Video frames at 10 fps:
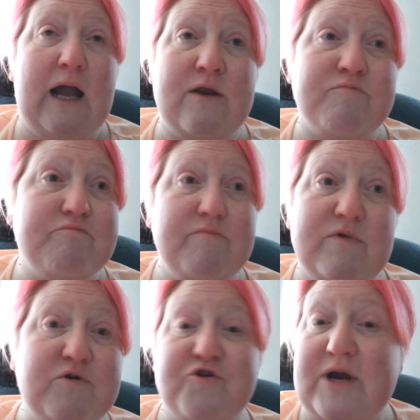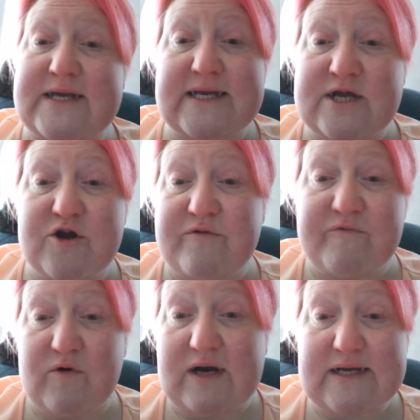I, stress isn't good
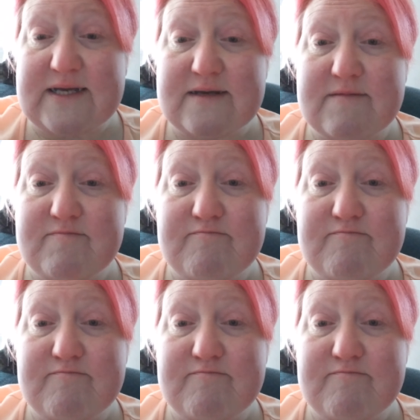for us.